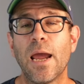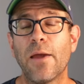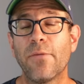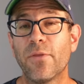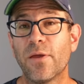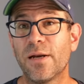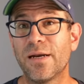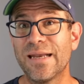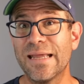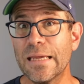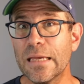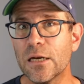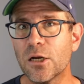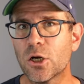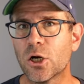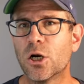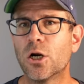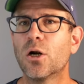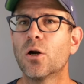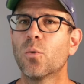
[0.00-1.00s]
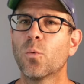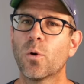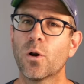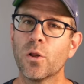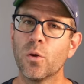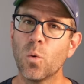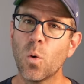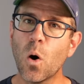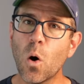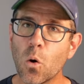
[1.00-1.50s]
and then an inner where
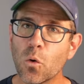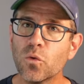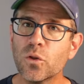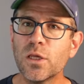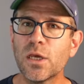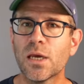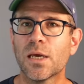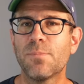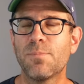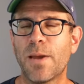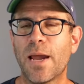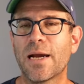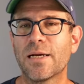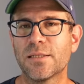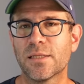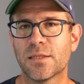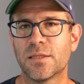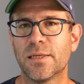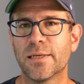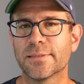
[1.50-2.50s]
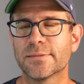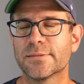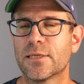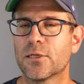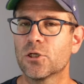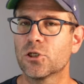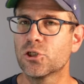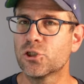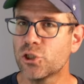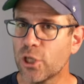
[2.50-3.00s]
you only get back the things
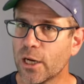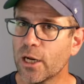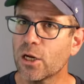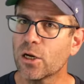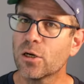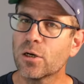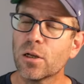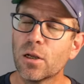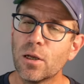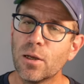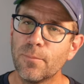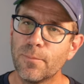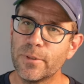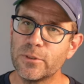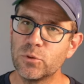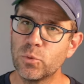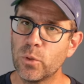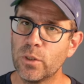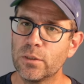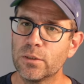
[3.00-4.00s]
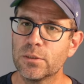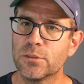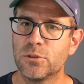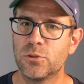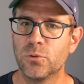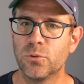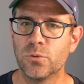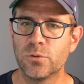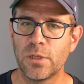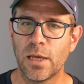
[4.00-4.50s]
that are shared between the
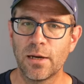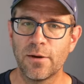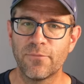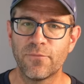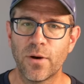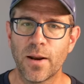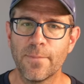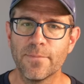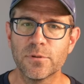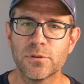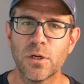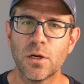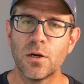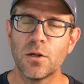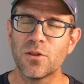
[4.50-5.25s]
two data frames.